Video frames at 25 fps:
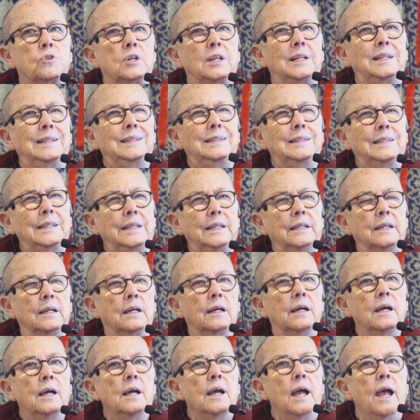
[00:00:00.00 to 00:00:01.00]

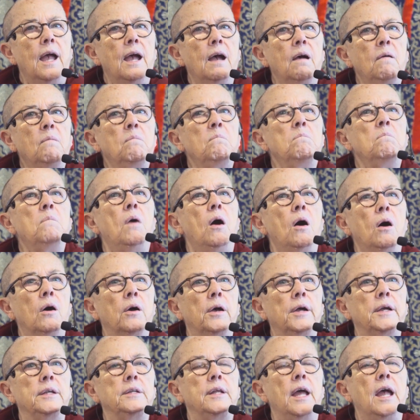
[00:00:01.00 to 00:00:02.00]
clear our
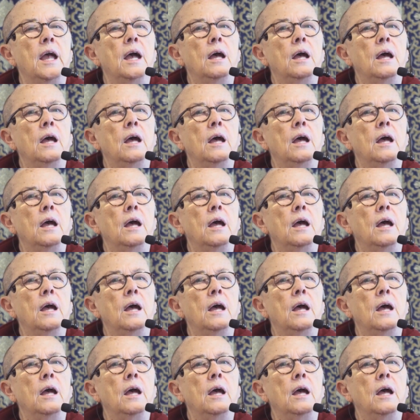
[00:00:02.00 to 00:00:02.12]
mind,